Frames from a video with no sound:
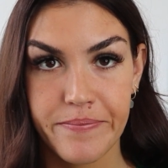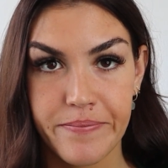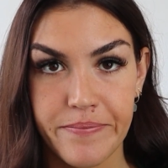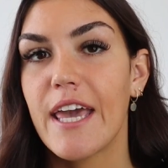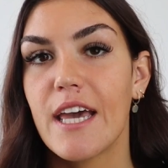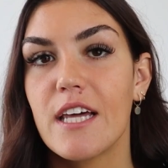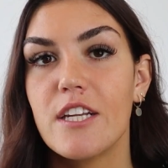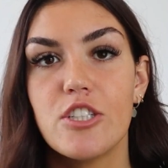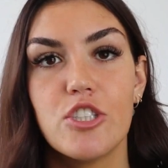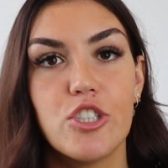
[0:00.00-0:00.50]

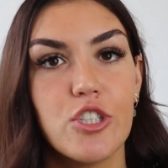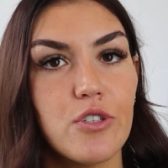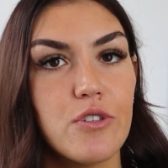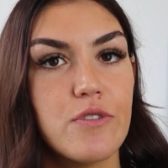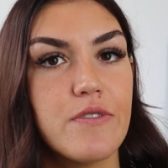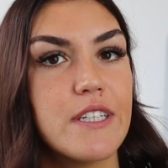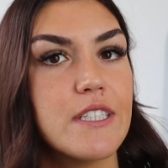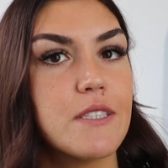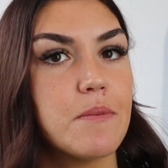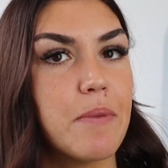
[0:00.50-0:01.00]
And
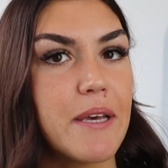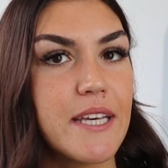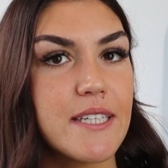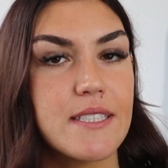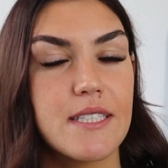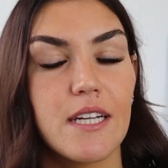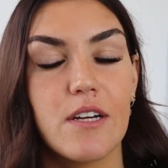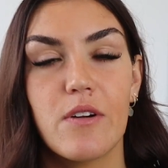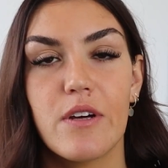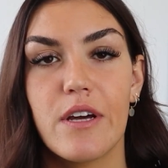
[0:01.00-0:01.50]
Joovv is
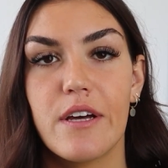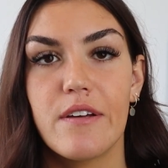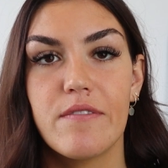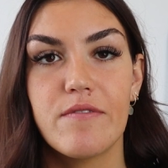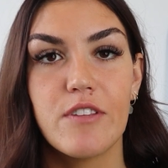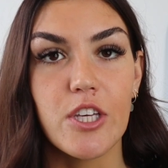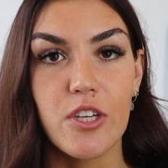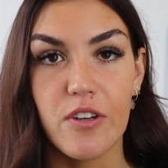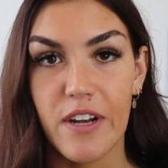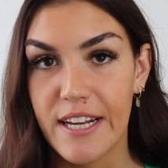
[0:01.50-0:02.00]
based out
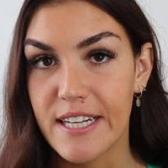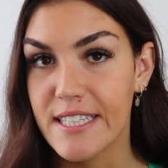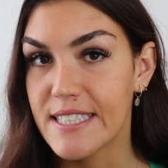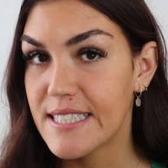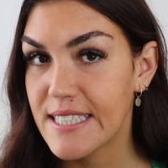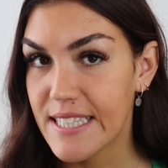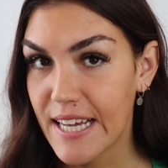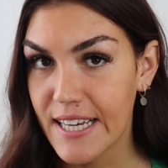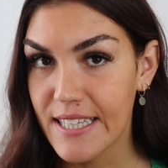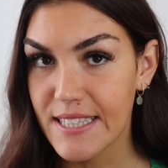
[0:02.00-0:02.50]
of the United
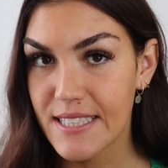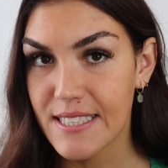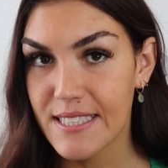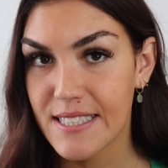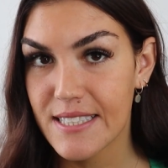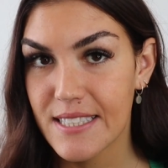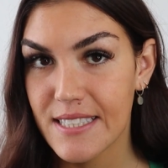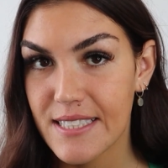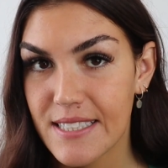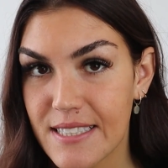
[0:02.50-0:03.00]

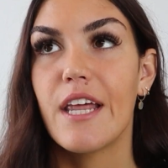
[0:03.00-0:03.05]
States.